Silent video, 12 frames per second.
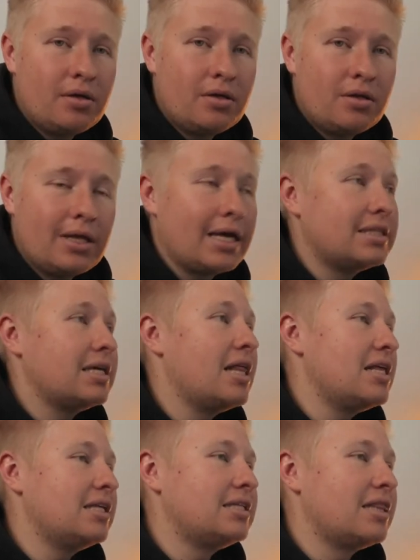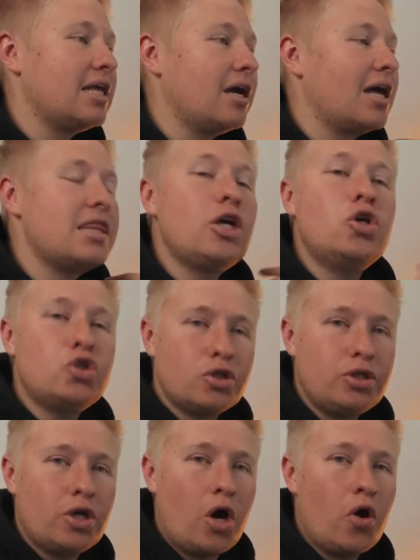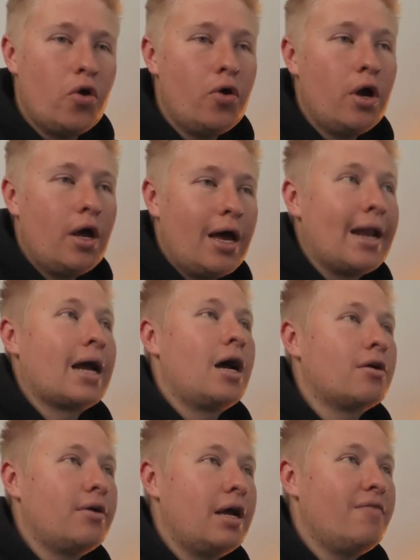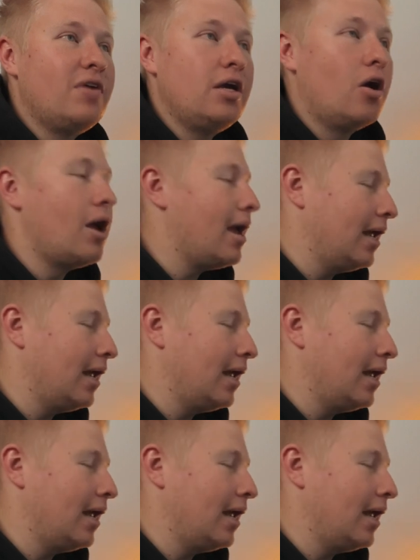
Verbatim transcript: Like, it's a thing I think you should know, and I can't create a video.